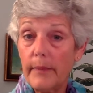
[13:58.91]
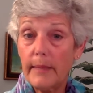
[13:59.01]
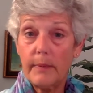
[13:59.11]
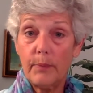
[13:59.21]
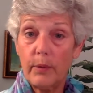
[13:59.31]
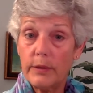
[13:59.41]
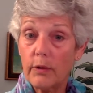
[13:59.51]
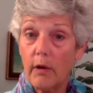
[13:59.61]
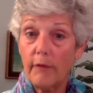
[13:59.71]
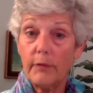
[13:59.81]
Baby boys
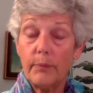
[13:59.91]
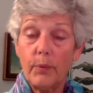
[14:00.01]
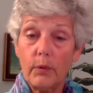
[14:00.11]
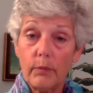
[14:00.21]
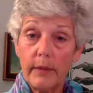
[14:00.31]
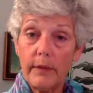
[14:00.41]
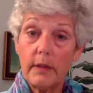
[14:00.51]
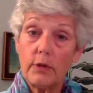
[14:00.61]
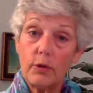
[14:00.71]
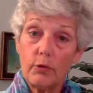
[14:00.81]
are often born with it.
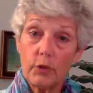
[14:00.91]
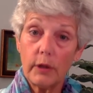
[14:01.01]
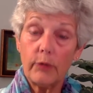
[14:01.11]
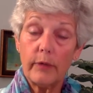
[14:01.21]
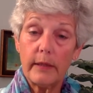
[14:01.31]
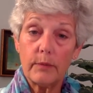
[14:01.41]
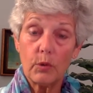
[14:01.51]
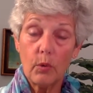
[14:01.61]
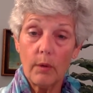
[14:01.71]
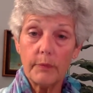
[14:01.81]
It's usually
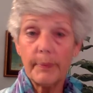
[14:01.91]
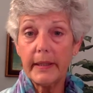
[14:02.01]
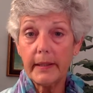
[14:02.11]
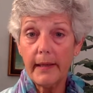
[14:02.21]
reabsorbed, but it can